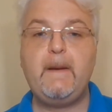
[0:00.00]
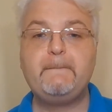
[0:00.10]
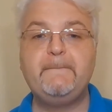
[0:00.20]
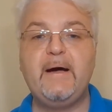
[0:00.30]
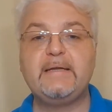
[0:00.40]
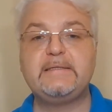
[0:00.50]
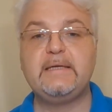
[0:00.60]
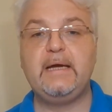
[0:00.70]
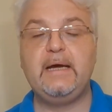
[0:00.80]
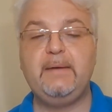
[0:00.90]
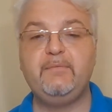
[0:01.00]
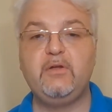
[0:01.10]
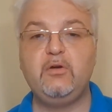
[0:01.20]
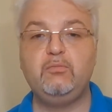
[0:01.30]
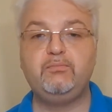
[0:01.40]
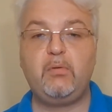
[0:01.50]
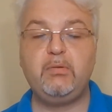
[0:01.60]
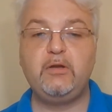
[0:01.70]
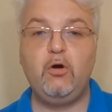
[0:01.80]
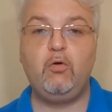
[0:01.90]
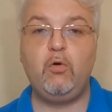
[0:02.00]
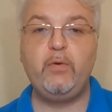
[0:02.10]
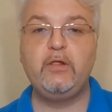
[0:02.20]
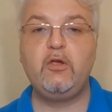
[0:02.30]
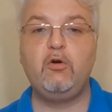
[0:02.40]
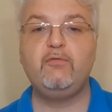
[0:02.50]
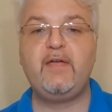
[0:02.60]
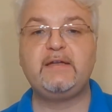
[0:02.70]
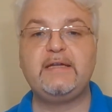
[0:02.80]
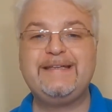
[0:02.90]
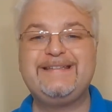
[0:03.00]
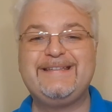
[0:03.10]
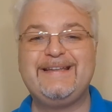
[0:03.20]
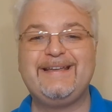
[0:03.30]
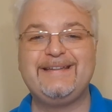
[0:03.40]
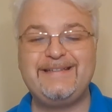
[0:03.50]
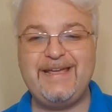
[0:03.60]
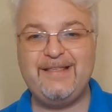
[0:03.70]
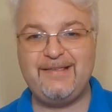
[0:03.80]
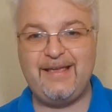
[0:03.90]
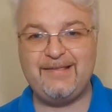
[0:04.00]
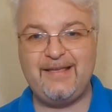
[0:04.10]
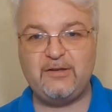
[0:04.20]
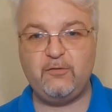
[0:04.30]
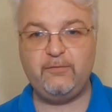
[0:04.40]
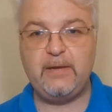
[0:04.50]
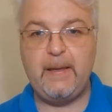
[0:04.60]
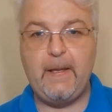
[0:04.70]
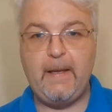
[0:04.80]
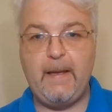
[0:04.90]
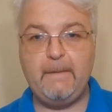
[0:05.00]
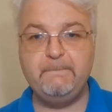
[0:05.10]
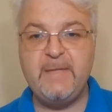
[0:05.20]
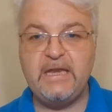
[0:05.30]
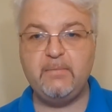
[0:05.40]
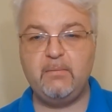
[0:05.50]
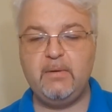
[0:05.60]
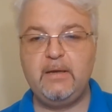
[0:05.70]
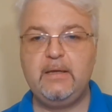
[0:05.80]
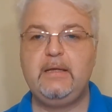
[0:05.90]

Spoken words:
but you probably know or will know that it contains a set of minimum